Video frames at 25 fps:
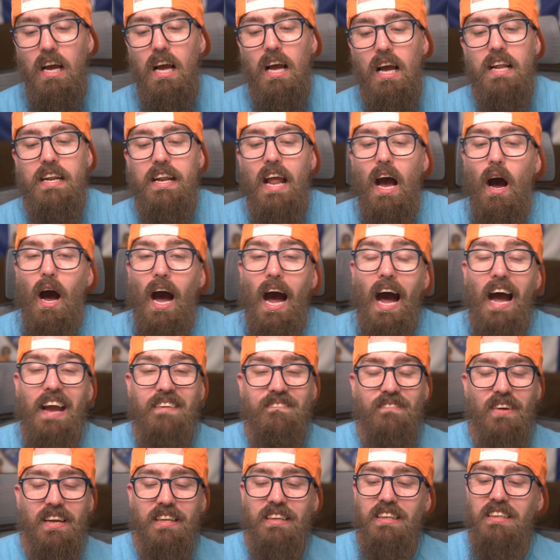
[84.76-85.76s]
Now, I
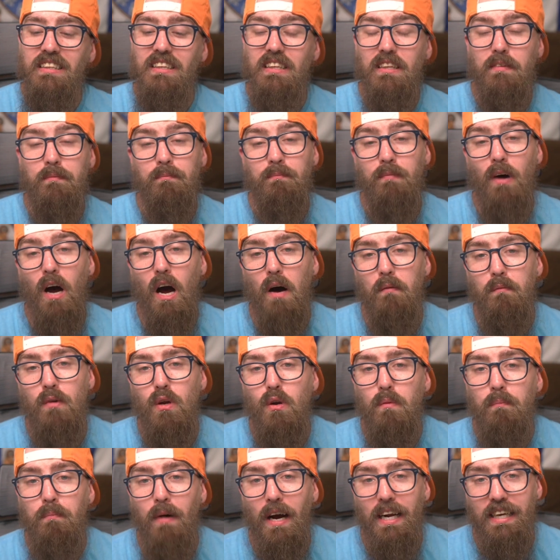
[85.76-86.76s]
think this is a smart
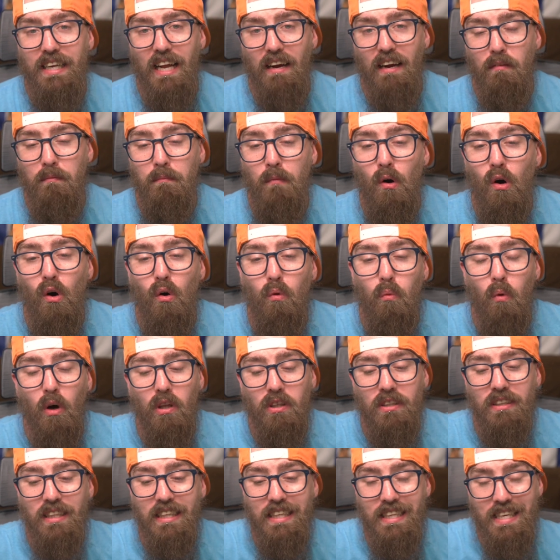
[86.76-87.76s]
move by Darren Moore
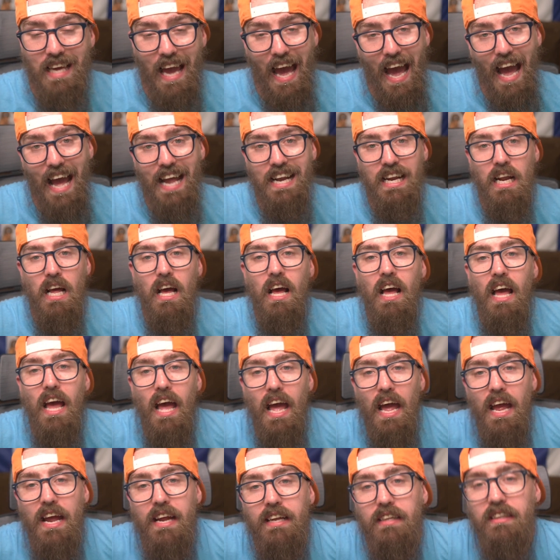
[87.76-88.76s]
once again.
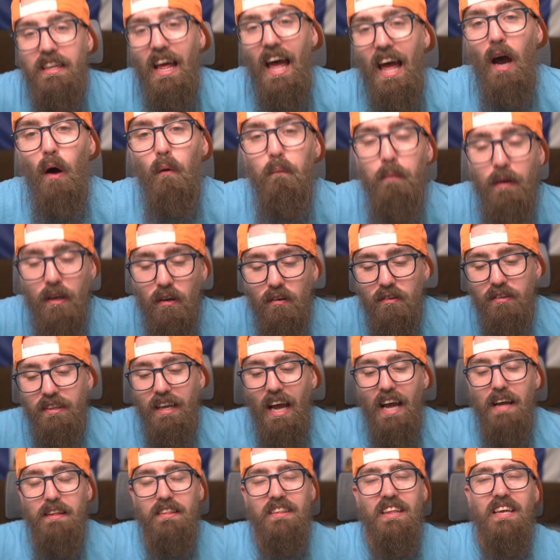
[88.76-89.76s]
It's helping us
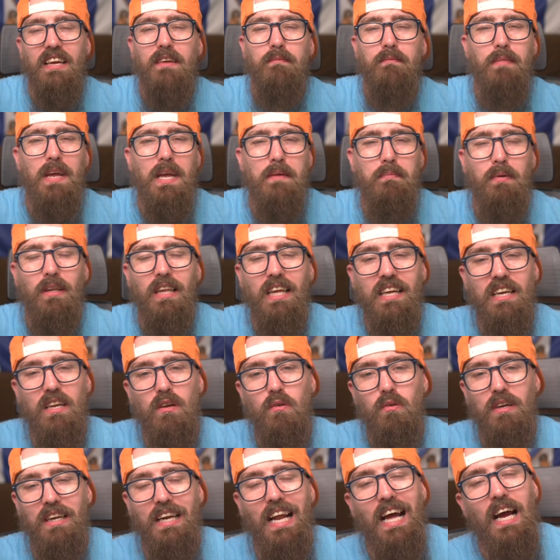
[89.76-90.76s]
get the people in
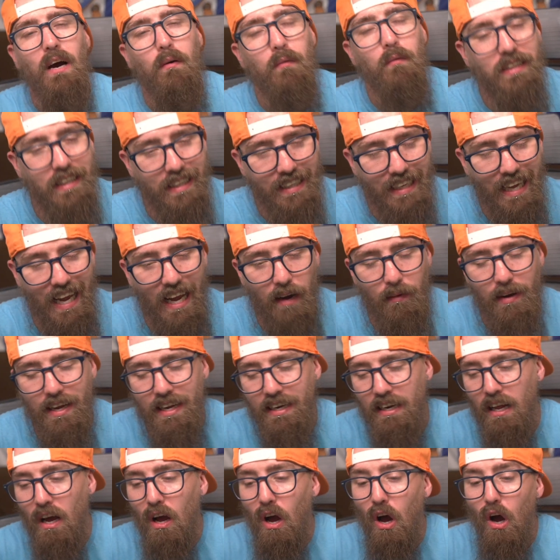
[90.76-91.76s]
who can help with the
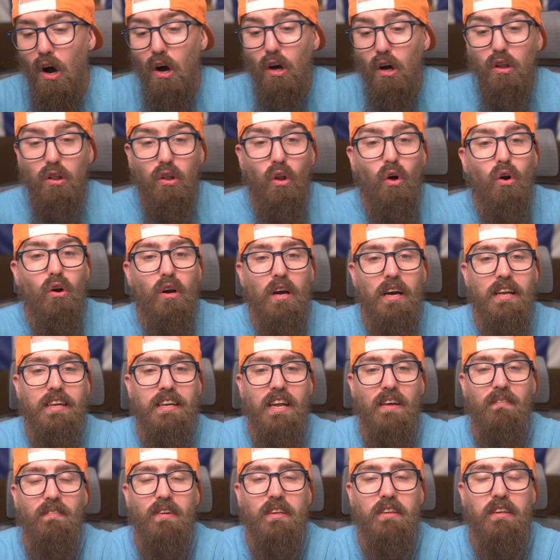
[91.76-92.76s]
scouting, look at
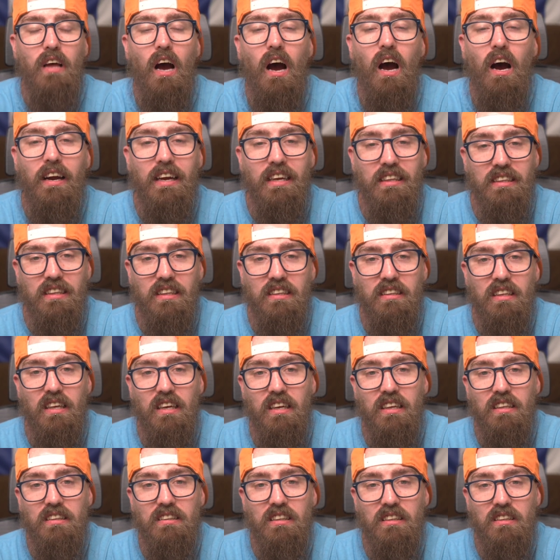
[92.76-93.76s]
different targets in
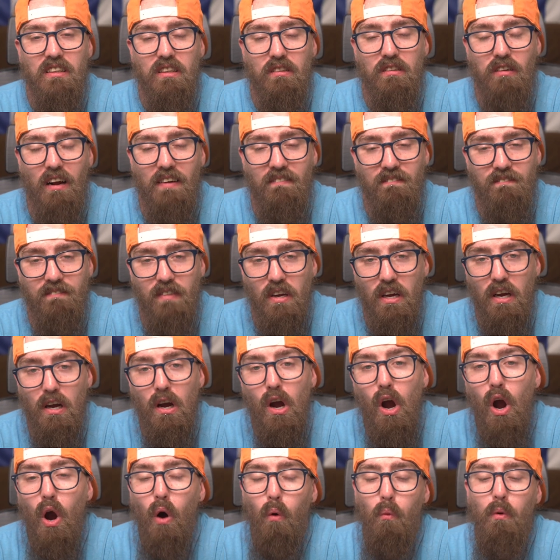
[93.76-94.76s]
terms of the transfer.
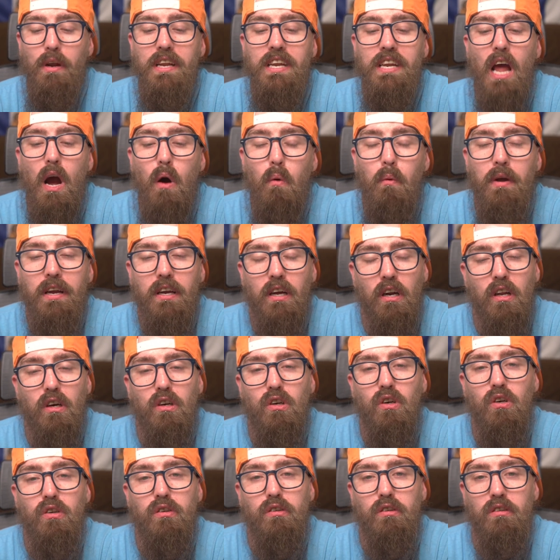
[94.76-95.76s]
We know we've got a
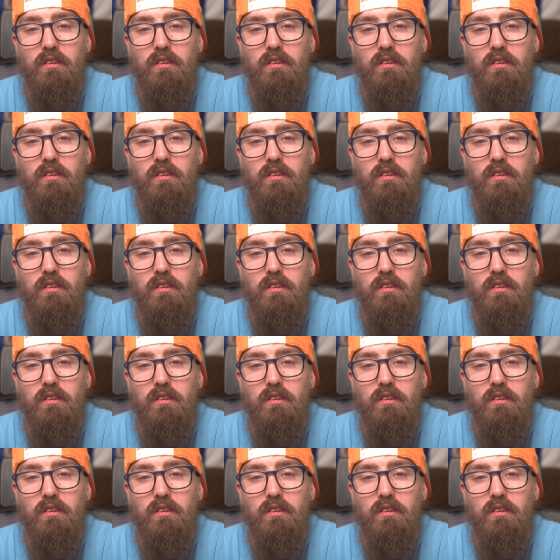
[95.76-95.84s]
good